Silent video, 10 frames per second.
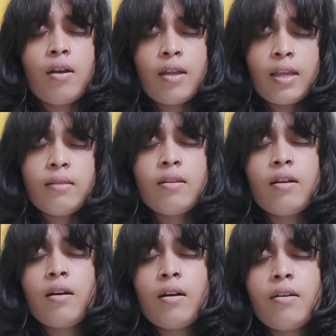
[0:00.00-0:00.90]
in
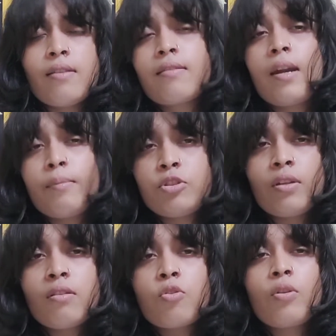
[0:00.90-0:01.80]
the
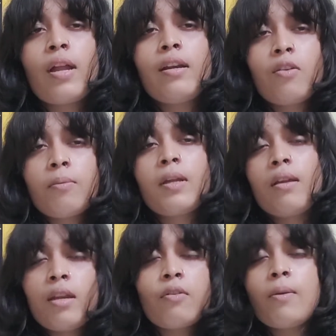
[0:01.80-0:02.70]
description, so that it
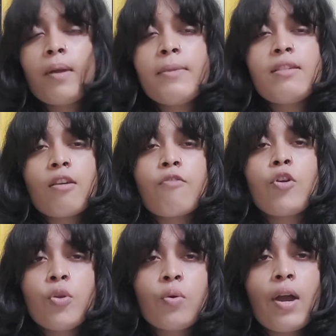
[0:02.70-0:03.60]
will become easier
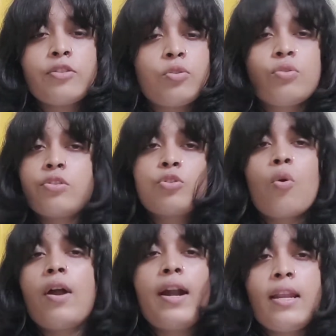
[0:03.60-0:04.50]
for you guys to just
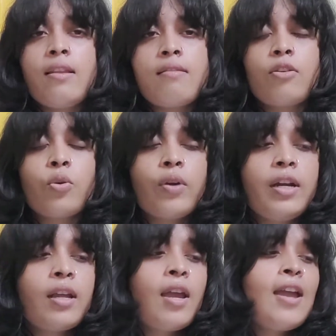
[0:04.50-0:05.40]
go ahead and listen to
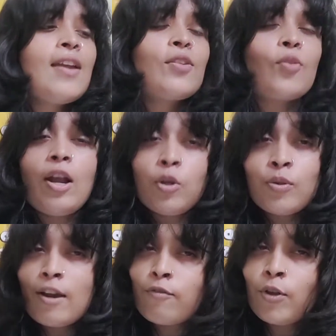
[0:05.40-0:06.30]
it. So I'll do
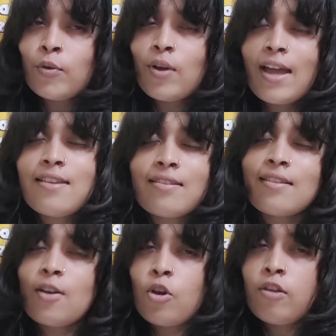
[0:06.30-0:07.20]
that for you
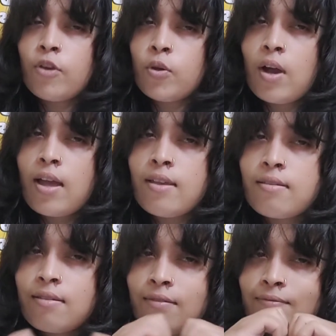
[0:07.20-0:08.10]
guys, only for you guys.